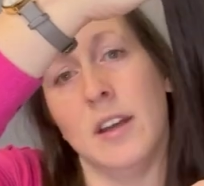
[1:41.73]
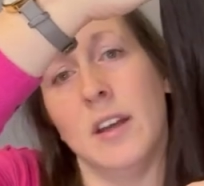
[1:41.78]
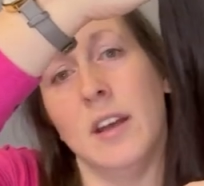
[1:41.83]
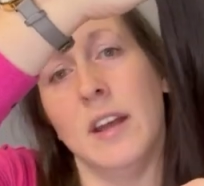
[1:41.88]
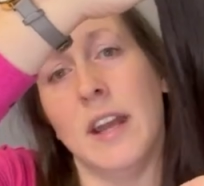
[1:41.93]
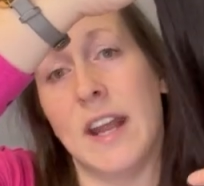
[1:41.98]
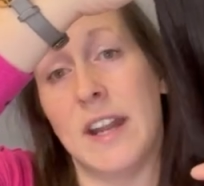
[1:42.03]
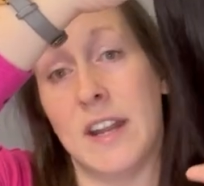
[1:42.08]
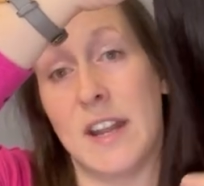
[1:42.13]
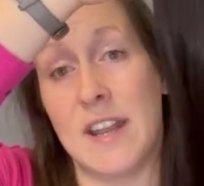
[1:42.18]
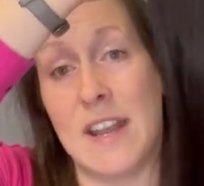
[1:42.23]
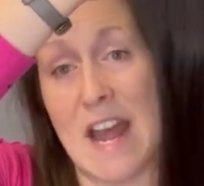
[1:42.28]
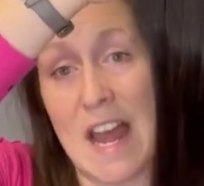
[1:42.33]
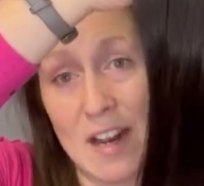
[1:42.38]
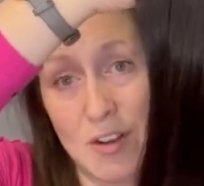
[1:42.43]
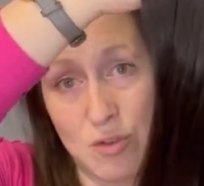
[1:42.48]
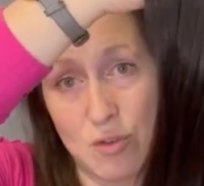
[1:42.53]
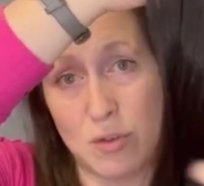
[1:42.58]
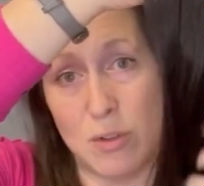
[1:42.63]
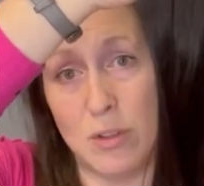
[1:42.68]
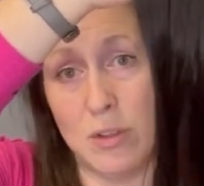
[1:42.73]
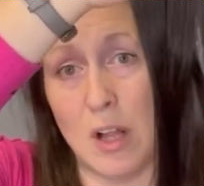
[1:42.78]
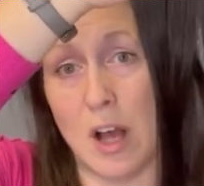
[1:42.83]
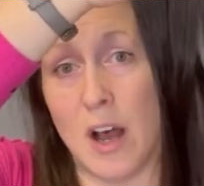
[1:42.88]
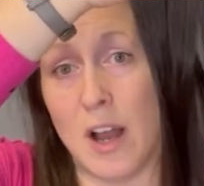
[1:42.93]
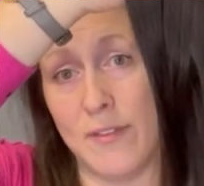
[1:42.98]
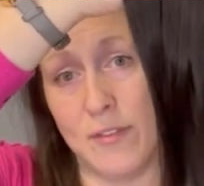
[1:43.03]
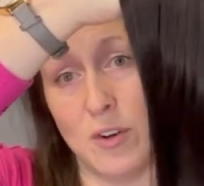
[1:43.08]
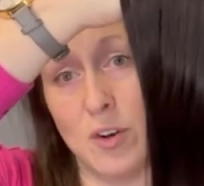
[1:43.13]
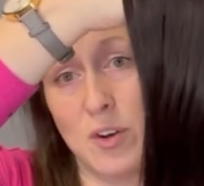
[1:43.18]
in a natural,
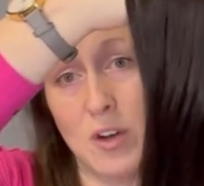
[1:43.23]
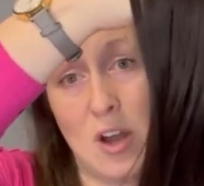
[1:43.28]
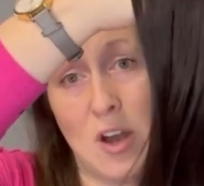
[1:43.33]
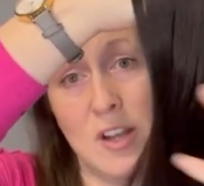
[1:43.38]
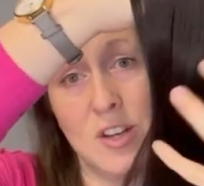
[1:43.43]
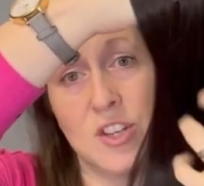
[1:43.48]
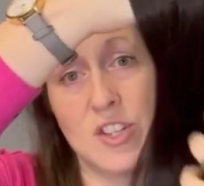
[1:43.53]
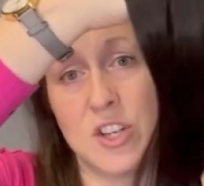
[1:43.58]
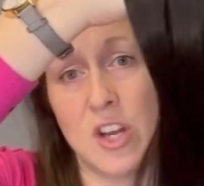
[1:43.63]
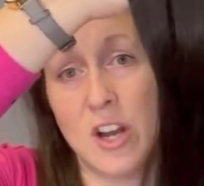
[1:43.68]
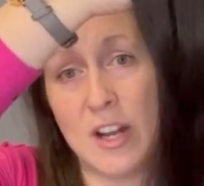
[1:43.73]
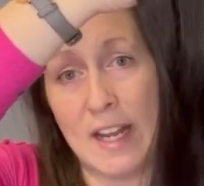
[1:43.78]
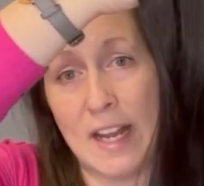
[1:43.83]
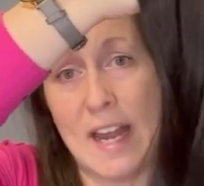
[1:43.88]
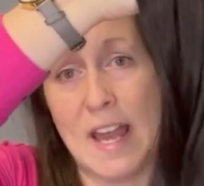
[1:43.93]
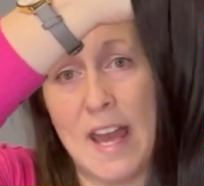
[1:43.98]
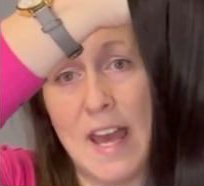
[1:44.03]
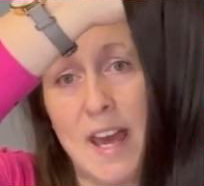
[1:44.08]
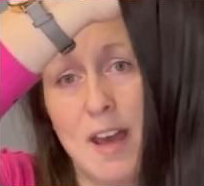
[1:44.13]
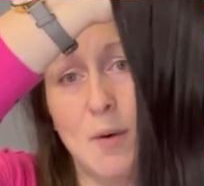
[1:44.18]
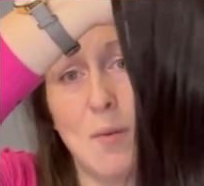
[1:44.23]
I've got nice shiny hair